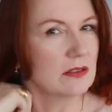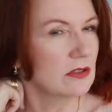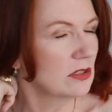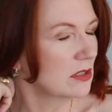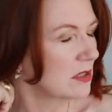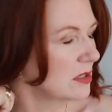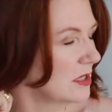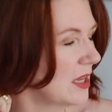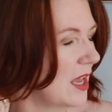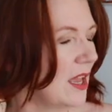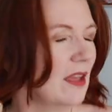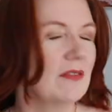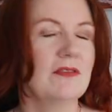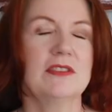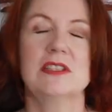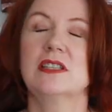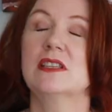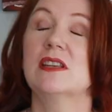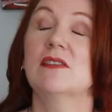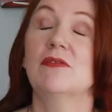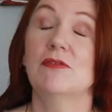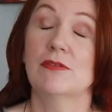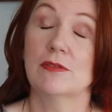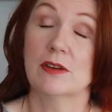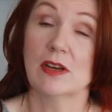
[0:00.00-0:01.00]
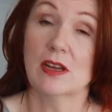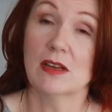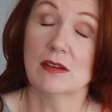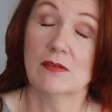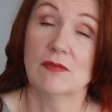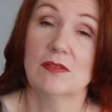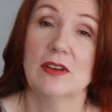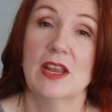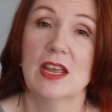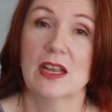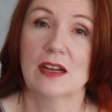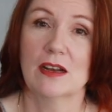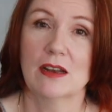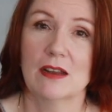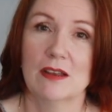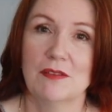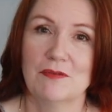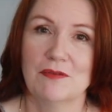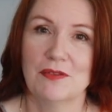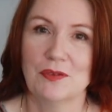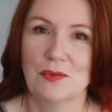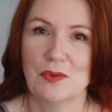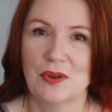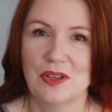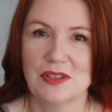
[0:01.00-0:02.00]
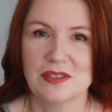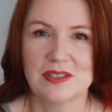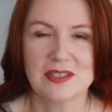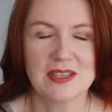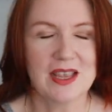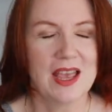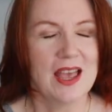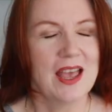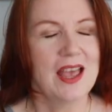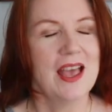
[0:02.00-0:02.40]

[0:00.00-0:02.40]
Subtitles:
just to have a different kind of neckline for once.